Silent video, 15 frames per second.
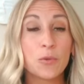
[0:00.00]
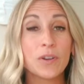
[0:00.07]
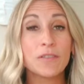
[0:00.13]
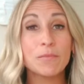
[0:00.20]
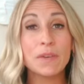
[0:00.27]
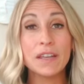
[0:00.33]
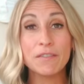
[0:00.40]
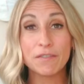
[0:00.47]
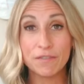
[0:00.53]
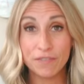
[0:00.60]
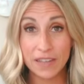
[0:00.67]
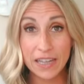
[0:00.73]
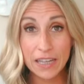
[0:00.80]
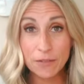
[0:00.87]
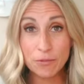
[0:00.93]
one of my
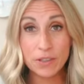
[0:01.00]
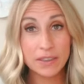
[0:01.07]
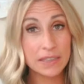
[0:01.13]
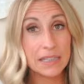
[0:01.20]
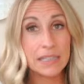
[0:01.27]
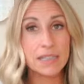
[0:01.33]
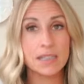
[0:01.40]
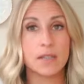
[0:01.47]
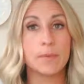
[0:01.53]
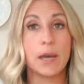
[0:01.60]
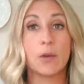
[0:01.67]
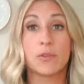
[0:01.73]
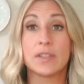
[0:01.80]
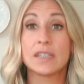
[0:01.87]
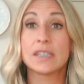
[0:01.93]
favorite things
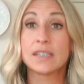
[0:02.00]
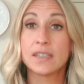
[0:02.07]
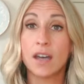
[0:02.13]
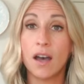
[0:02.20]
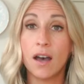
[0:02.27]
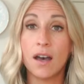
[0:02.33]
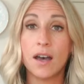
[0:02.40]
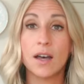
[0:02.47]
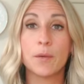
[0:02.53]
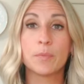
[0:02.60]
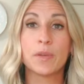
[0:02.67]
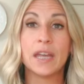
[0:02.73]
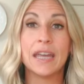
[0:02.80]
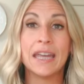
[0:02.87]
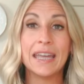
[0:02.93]
about this top
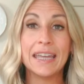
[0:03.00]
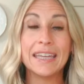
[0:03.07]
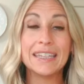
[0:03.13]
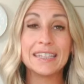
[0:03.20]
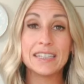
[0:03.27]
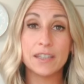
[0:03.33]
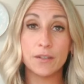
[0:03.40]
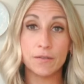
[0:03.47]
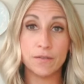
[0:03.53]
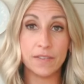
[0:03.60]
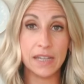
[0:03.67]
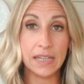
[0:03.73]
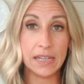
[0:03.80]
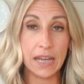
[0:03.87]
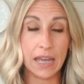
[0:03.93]
is the
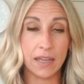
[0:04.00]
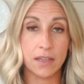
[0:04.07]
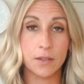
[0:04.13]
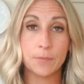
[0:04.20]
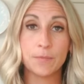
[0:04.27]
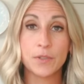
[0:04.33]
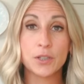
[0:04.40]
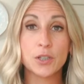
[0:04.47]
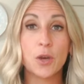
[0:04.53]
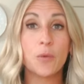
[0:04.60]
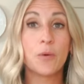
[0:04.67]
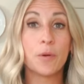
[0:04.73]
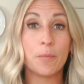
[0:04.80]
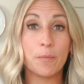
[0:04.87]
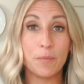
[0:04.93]
v-neck.
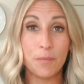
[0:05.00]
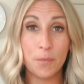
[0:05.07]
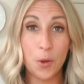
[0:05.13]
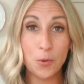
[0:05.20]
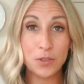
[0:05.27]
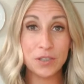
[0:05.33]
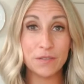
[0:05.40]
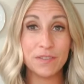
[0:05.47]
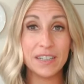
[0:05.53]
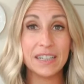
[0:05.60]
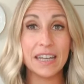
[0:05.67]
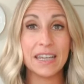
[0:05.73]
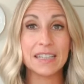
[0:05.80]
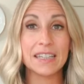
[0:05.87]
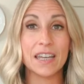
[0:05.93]
So most
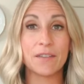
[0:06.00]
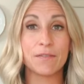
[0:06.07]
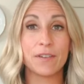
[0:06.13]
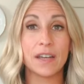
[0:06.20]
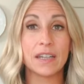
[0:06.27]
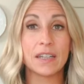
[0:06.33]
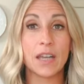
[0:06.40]
v-necks I find